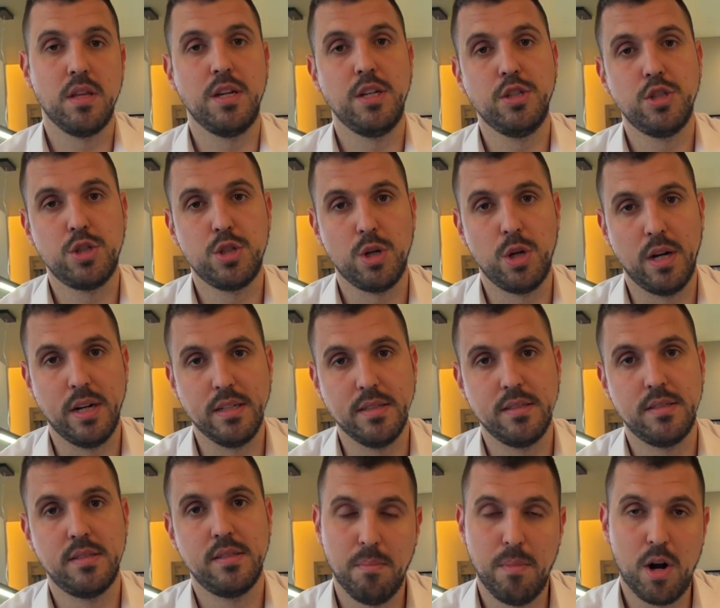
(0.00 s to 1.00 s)

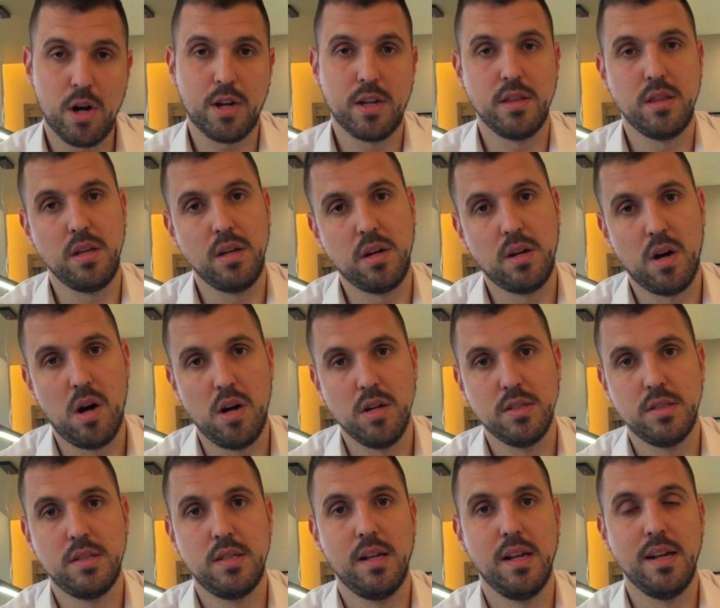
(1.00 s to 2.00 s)
insurance, marketing costs,